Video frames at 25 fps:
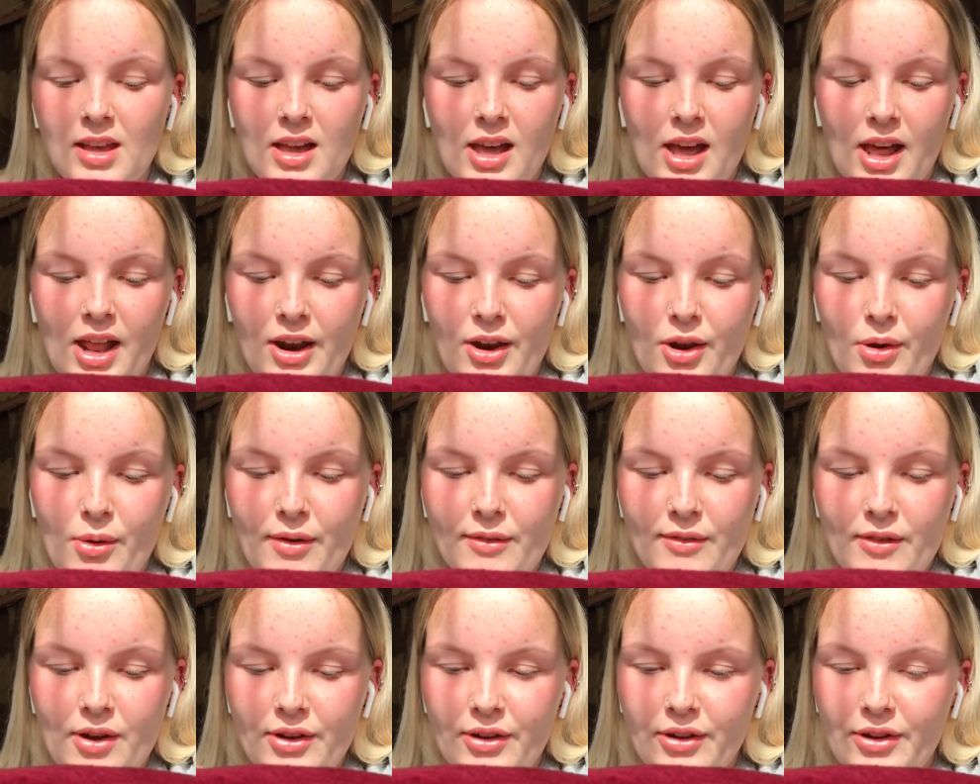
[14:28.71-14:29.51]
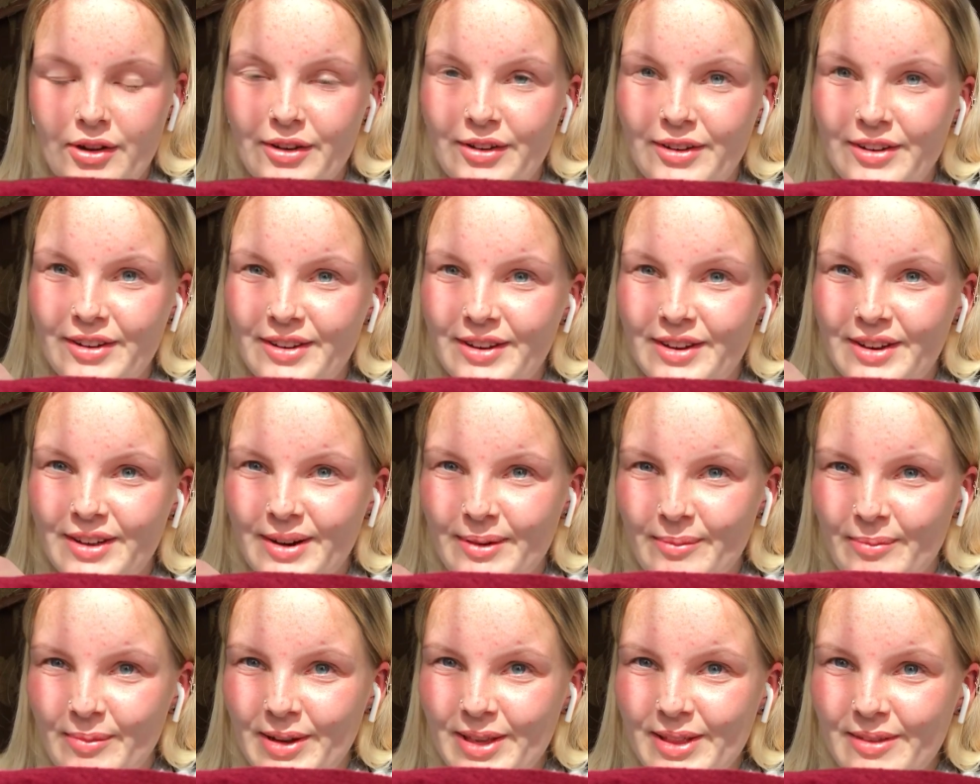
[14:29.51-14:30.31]
I know I've gone on and
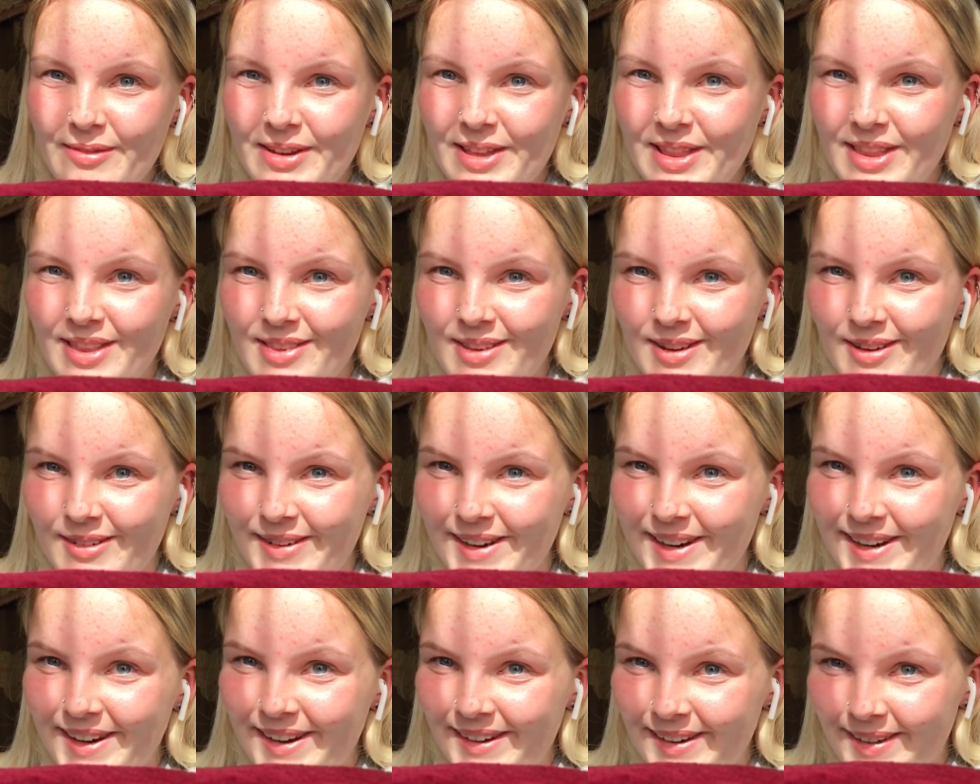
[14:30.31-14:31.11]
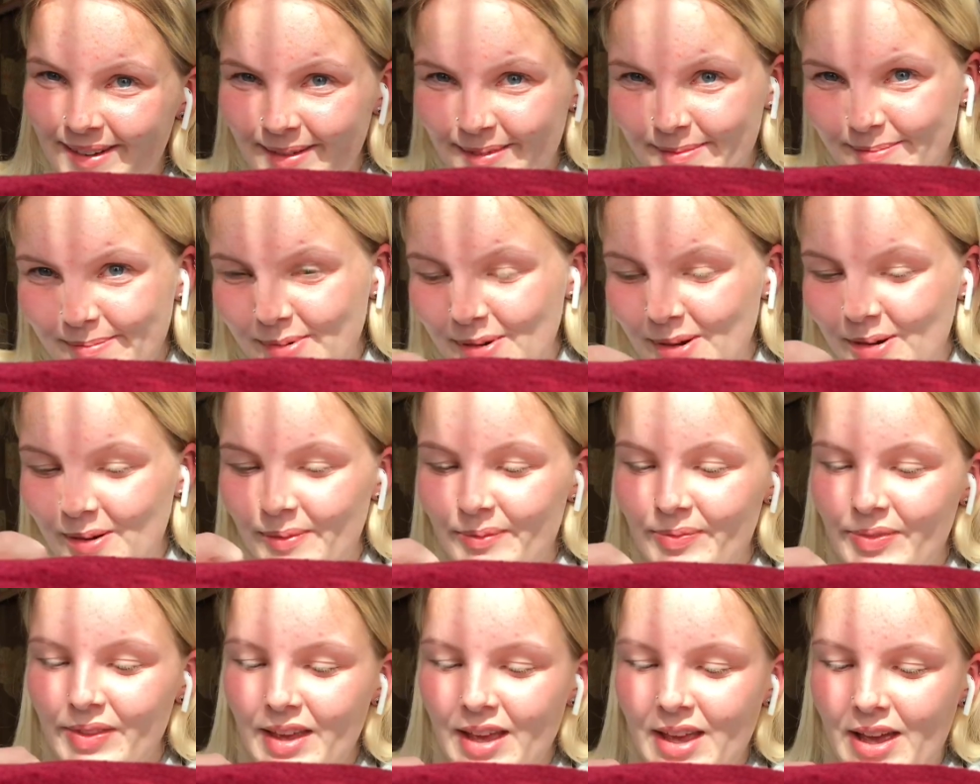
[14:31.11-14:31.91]
I'm really, really sorry, but
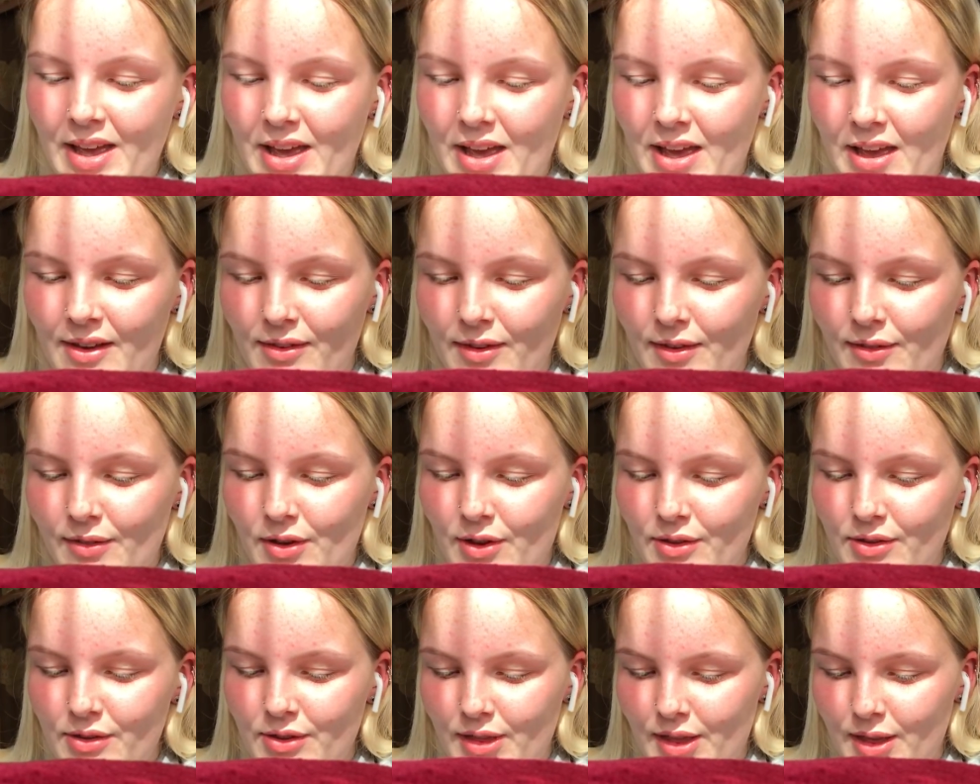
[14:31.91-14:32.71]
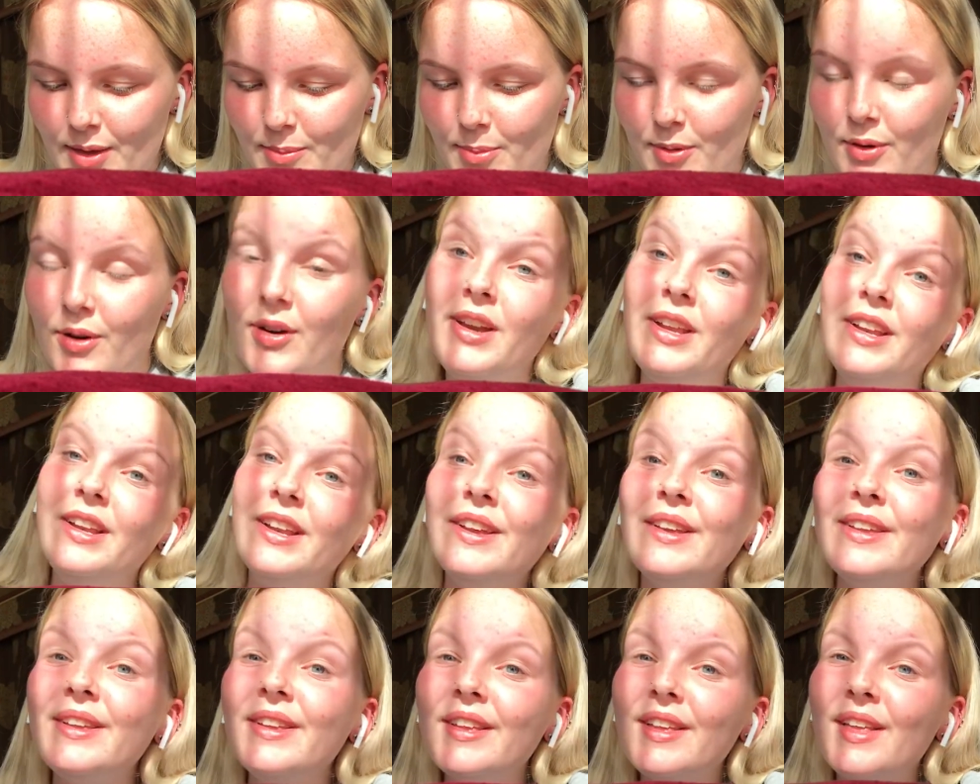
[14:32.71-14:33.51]
if you've got to this point,
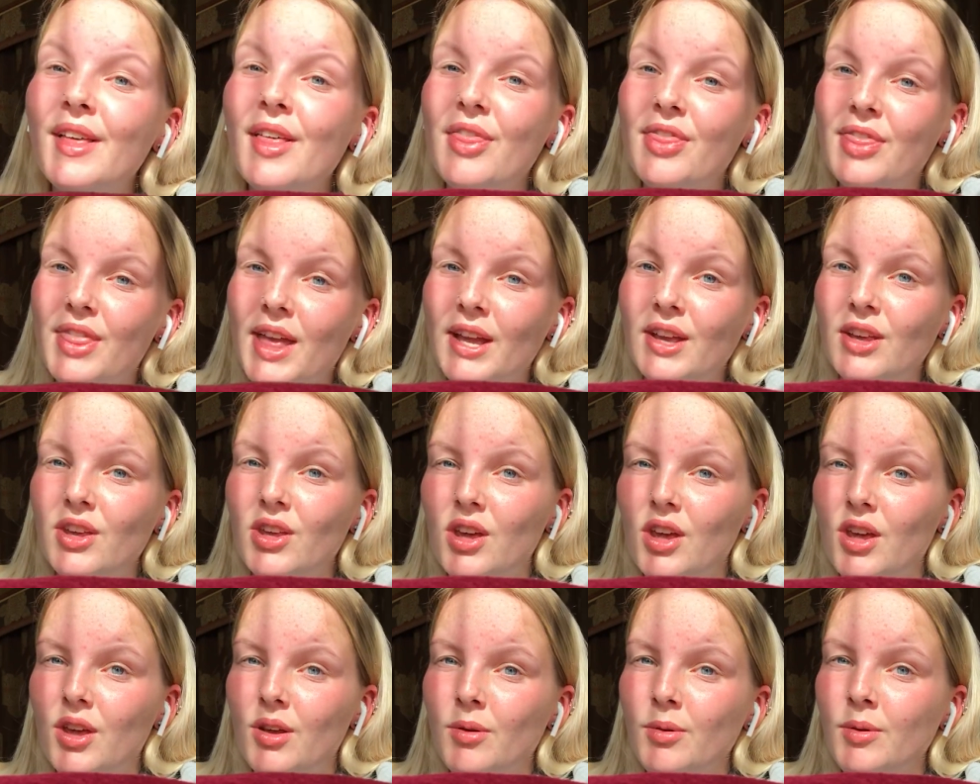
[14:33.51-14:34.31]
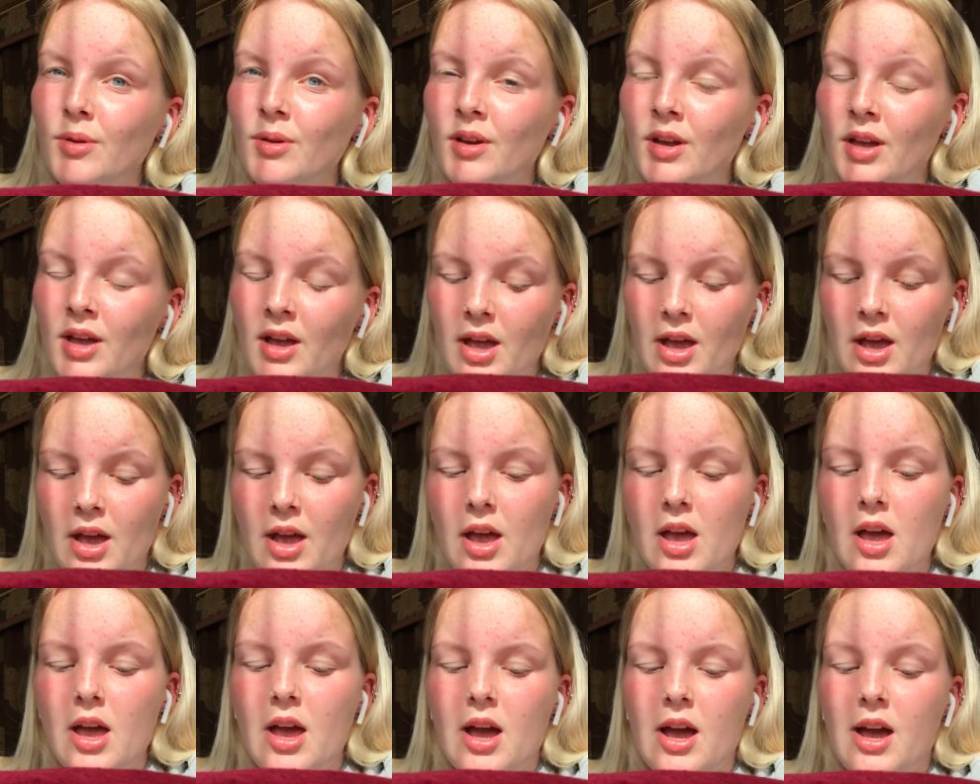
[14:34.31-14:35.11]
thank you,
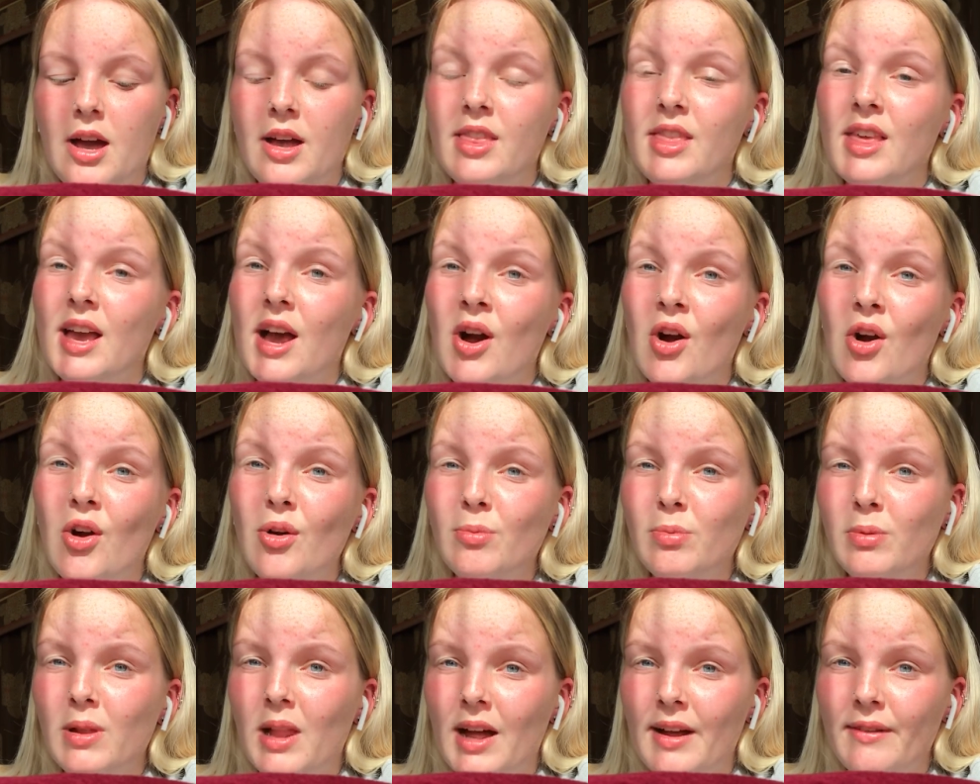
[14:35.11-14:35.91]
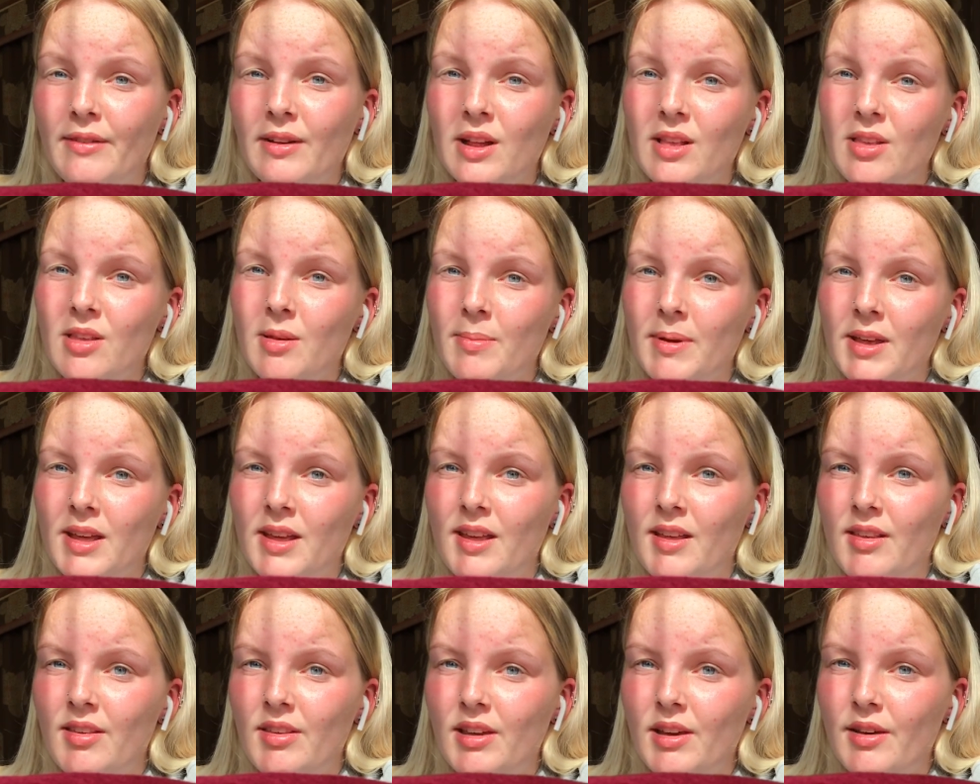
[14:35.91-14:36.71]
and I hope life gets a bit
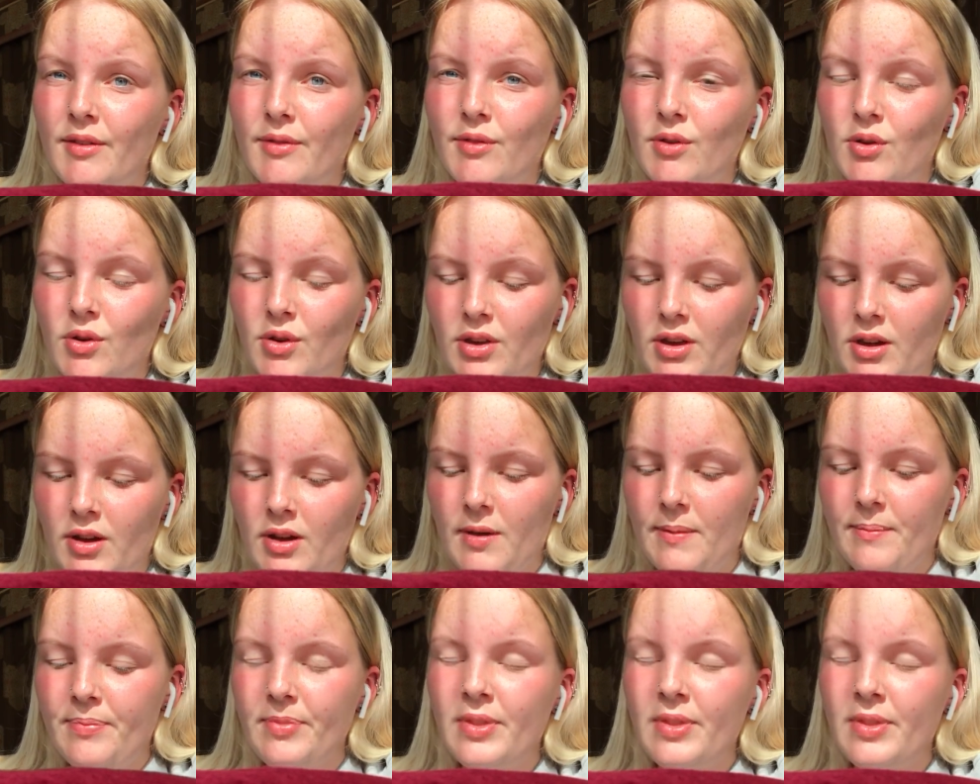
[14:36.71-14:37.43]
easier for you.